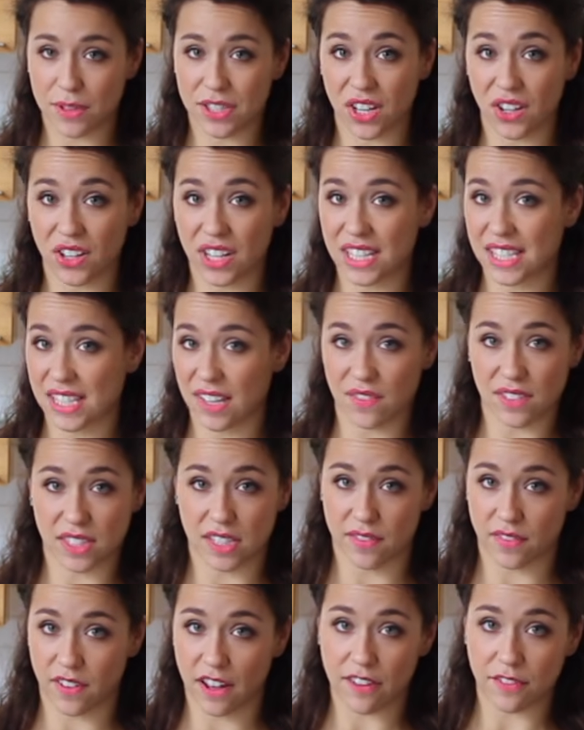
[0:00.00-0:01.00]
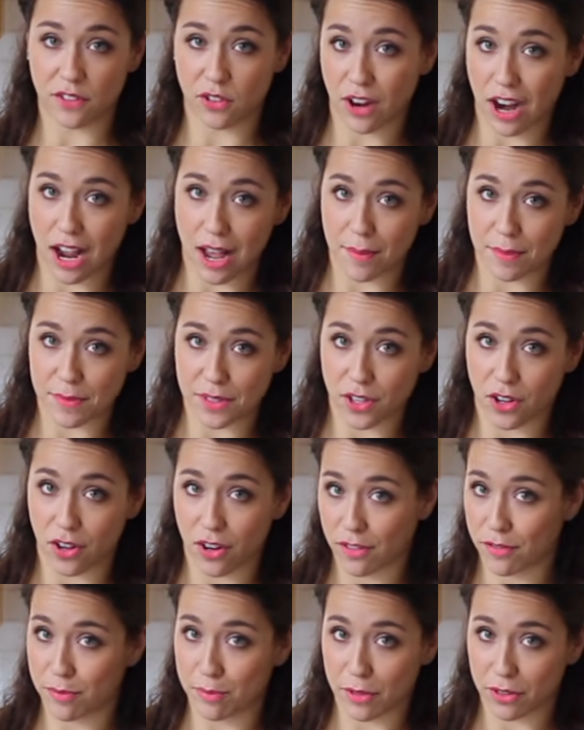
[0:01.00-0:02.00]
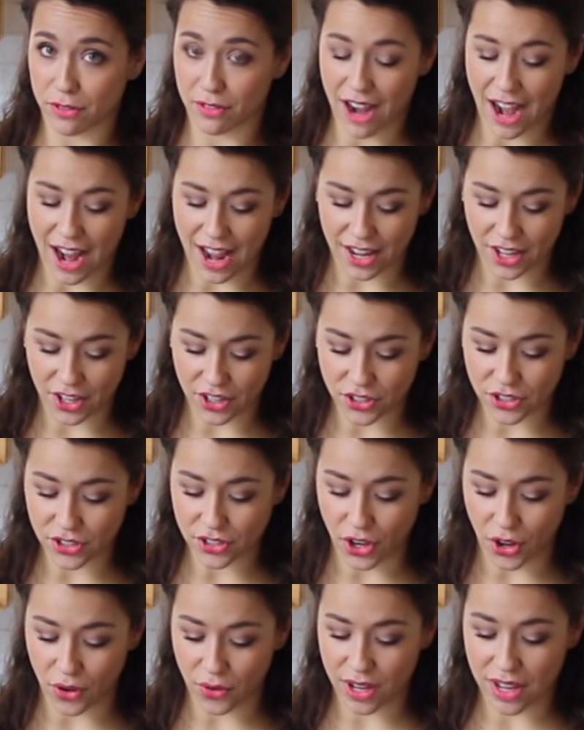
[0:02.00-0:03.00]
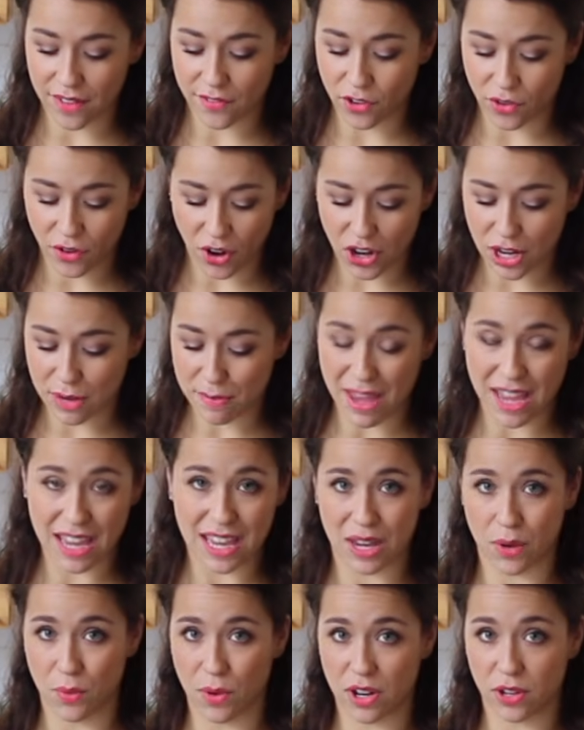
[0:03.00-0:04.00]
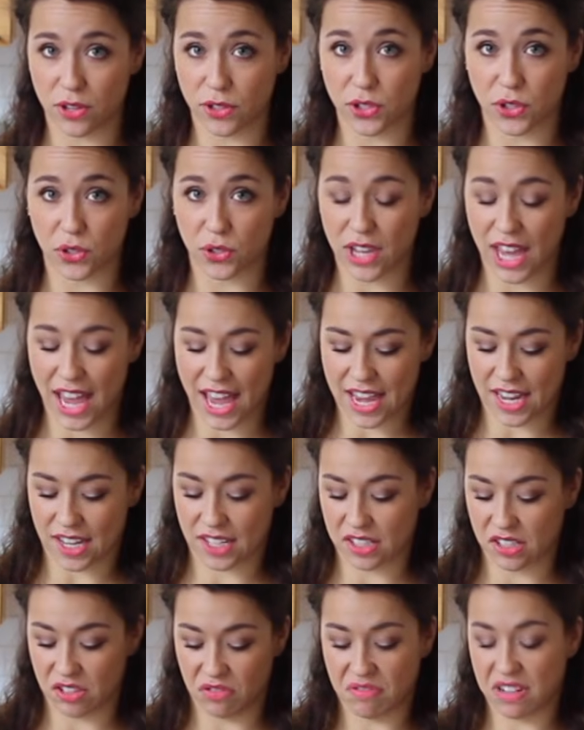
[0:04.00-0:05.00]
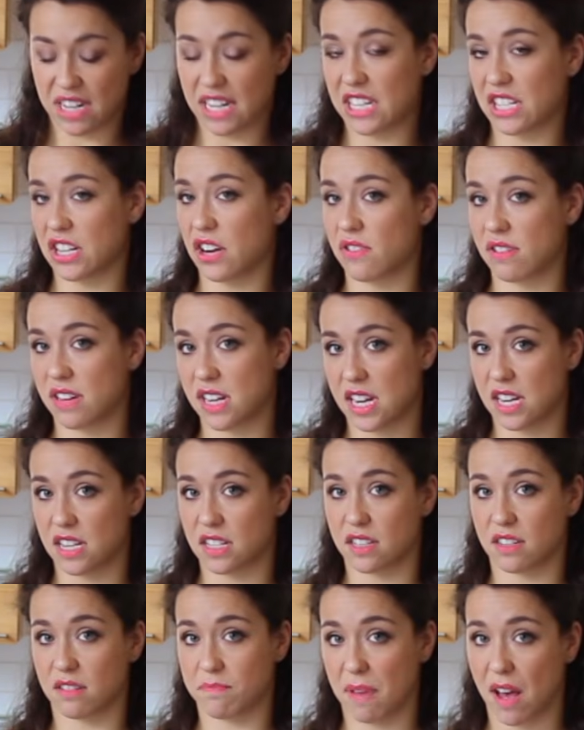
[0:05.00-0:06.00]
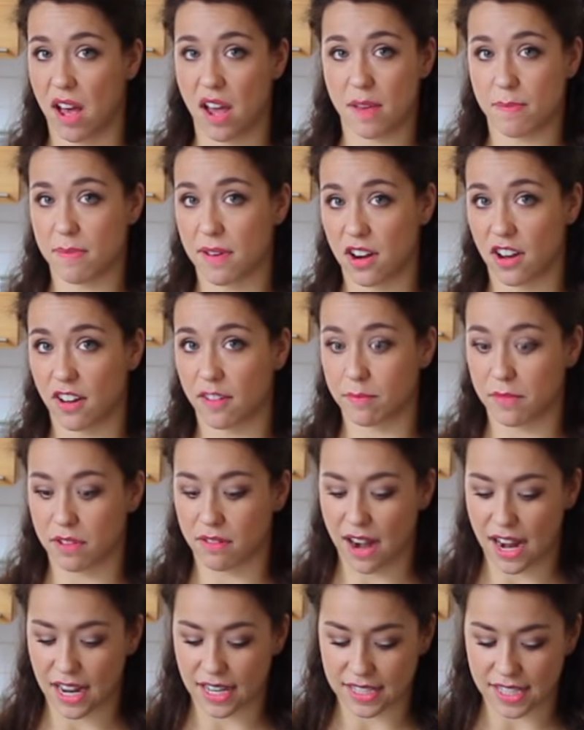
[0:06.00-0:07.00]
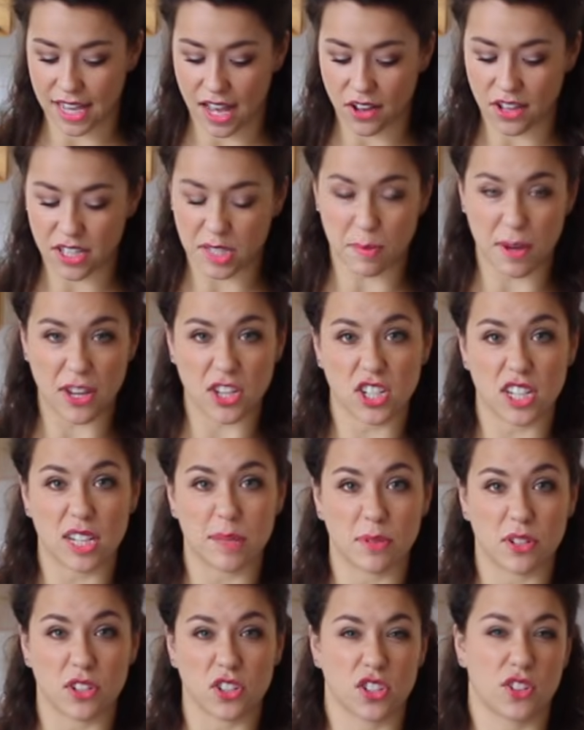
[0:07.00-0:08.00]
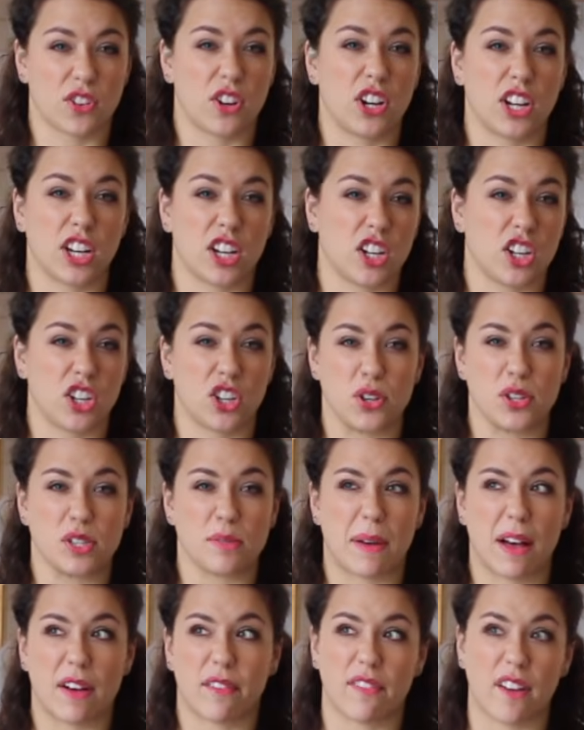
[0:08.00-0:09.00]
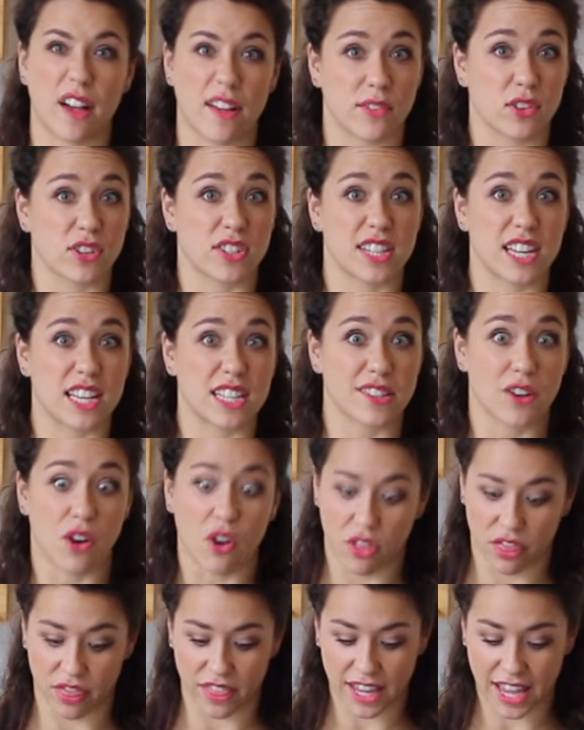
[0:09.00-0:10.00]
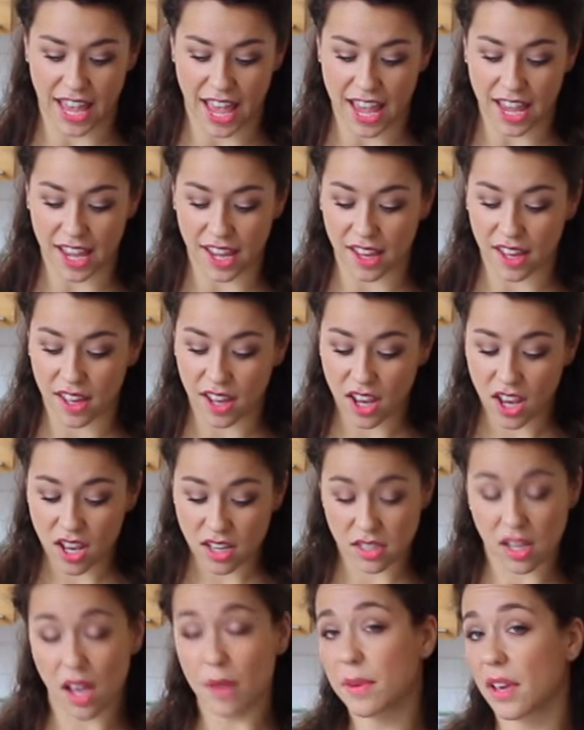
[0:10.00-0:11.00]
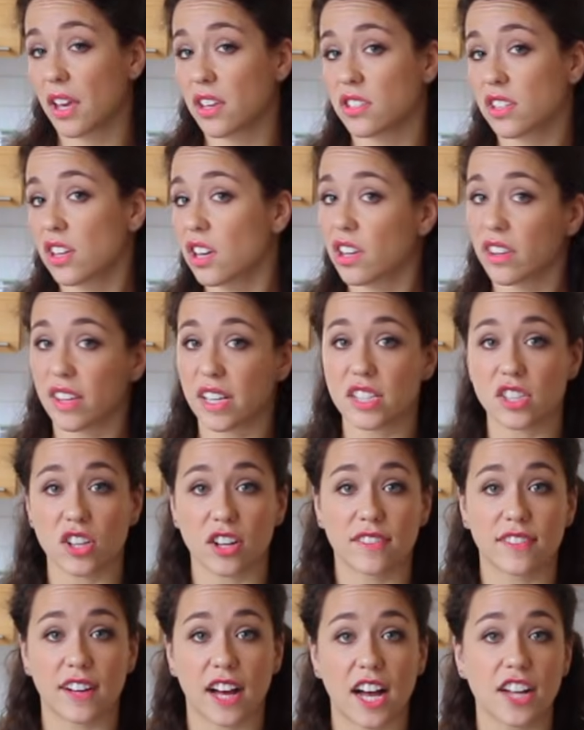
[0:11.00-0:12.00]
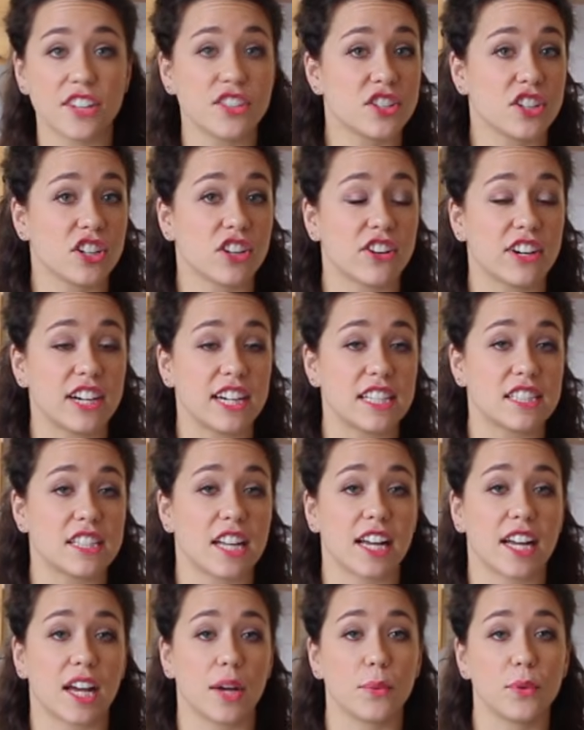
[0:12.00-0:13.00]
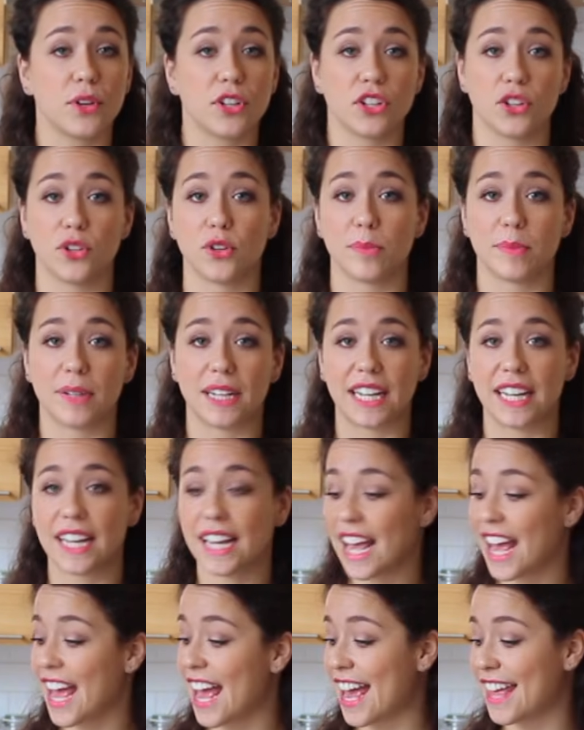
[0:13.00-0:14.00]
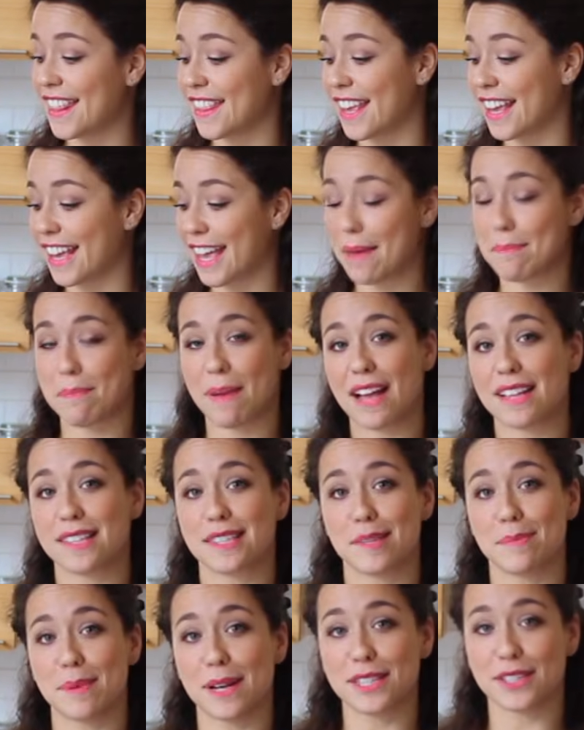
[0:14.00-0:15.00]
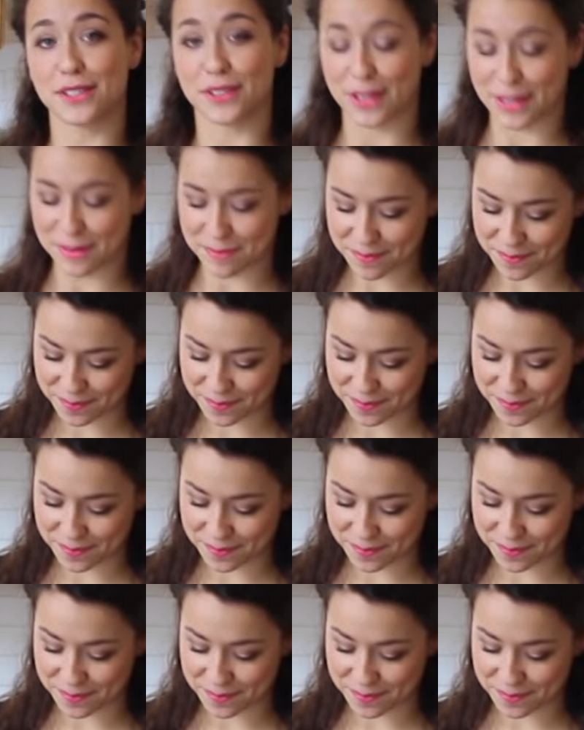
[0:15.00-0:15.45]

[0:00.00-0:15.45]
was only 75 grams of meringue. So if you're only making 1 or 2 cakes, you really don't need to pipe a lot of meringues out, especially because you're only going to use about 5 or 6 on the cake. So I'm going to cook these off at 100 degrees like I would normally, and then get back to the buttercream.